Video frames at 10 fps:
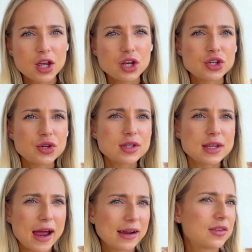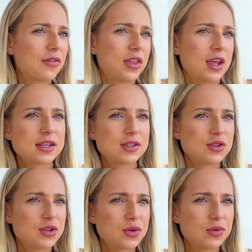choose active things
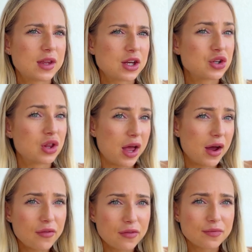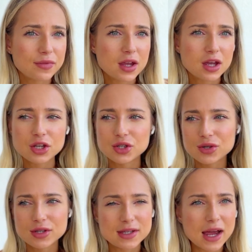to do that you love,
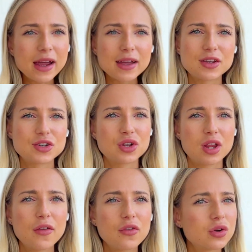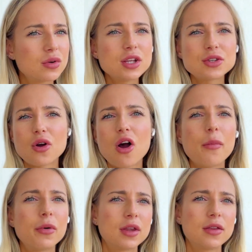choose diet that you love. You don't need to hop
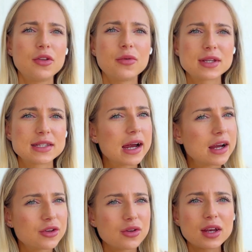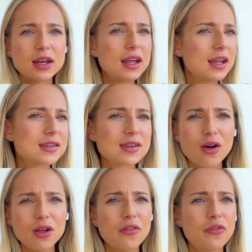on the newest diet. You can eat
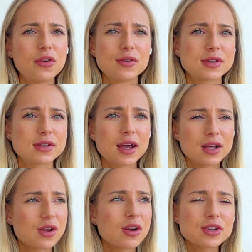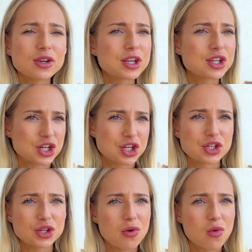all the foods as long as your digestion
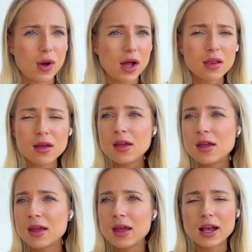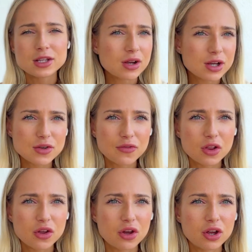is going well, as long as you feel
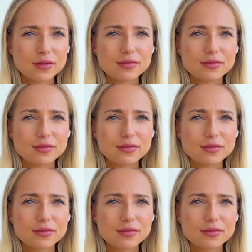good.